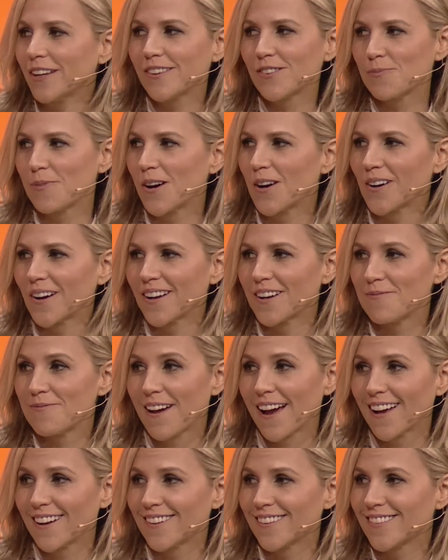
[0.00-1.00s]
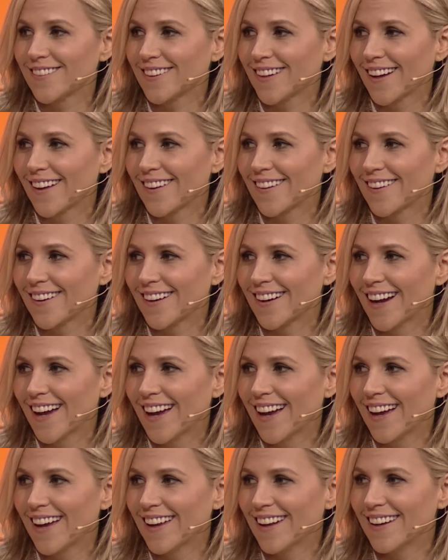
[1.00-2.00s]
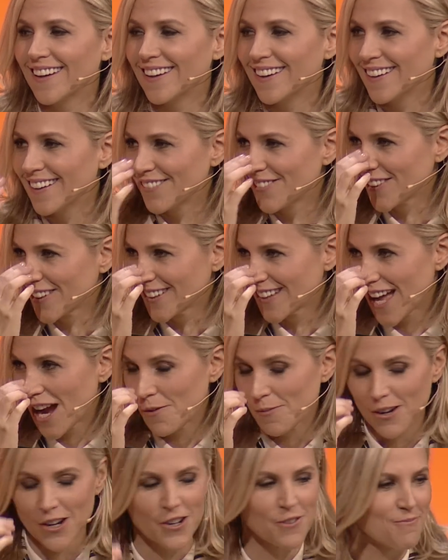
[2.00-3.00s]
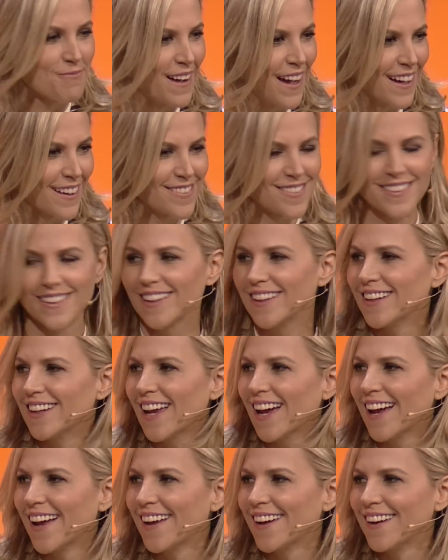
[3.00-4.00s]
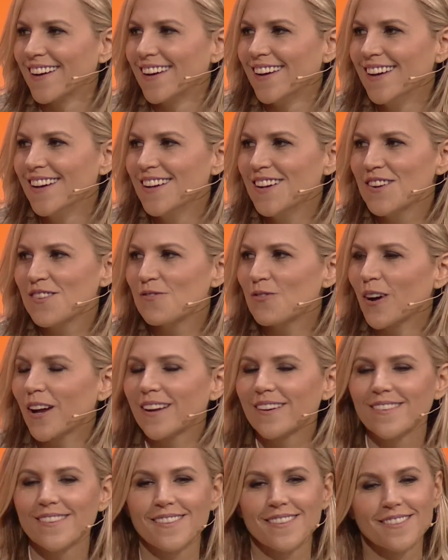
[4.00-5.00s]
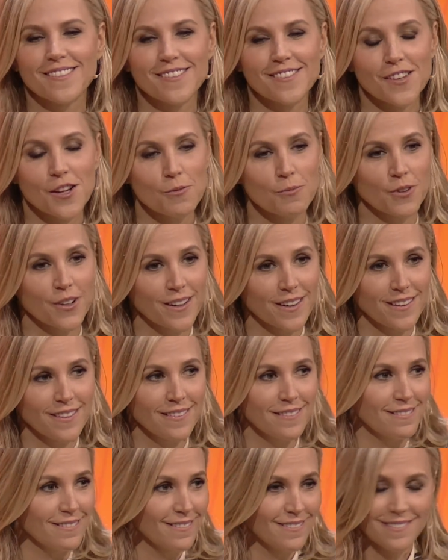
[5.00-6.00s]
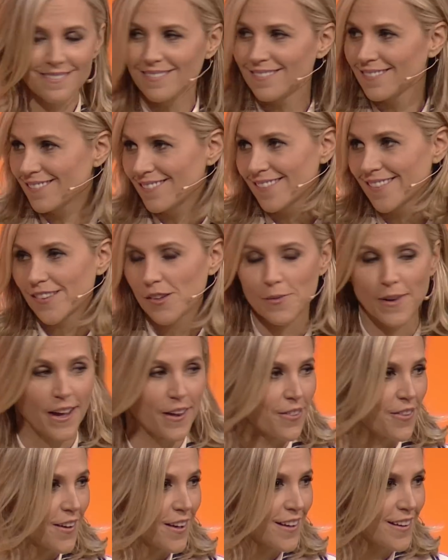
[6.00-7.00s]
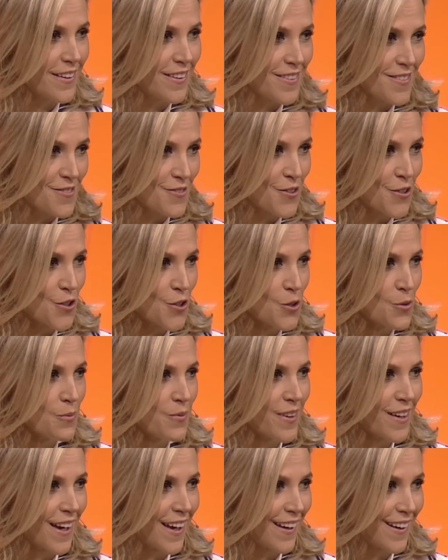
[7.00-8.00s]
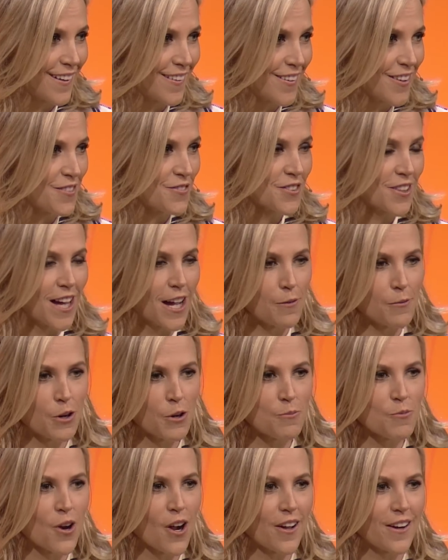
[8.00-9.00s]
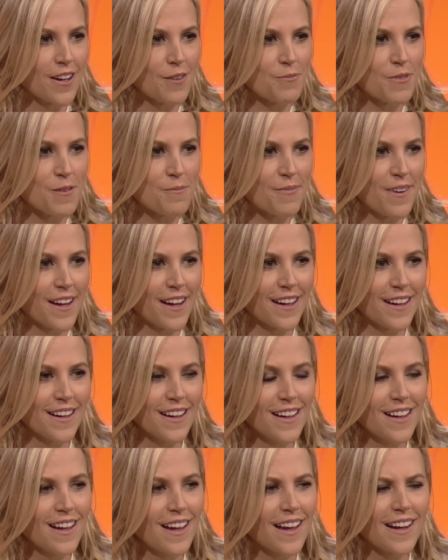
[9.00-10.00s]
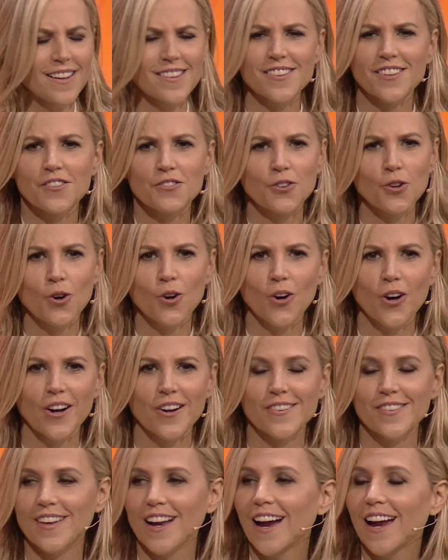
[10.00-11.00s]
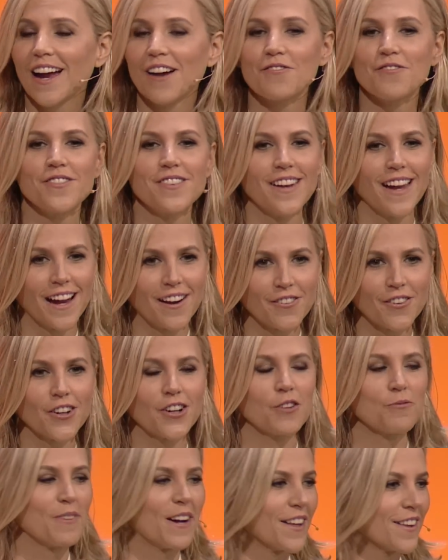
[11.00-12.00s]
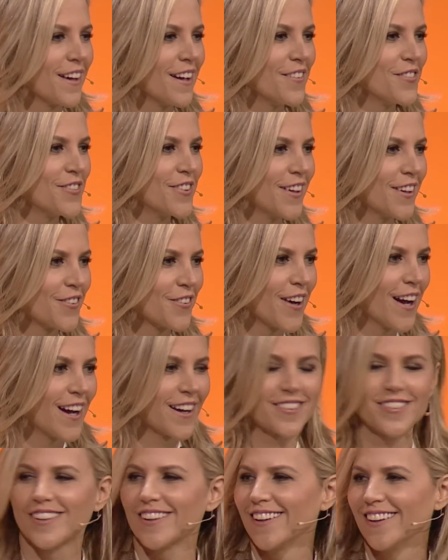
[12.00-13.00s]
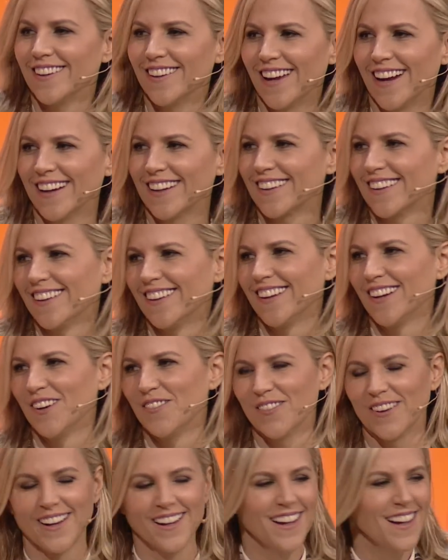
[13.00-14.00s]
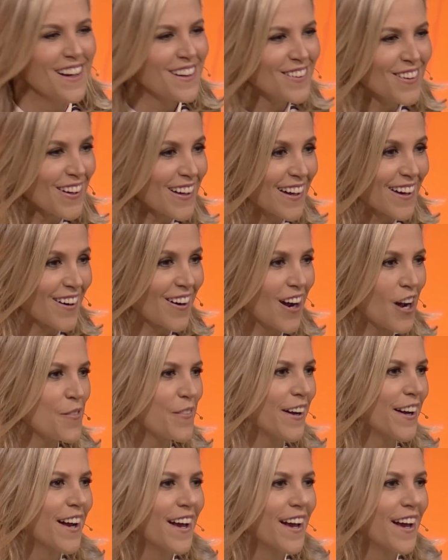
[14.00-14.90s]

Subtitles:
spoke on a panel together and for Glamour magazine, and when someone, Samantha in the room, the editor of Glamour, brought up the Met, and I said, of course, I have never in my life seen a reaction like Halima. Look at her. I mean,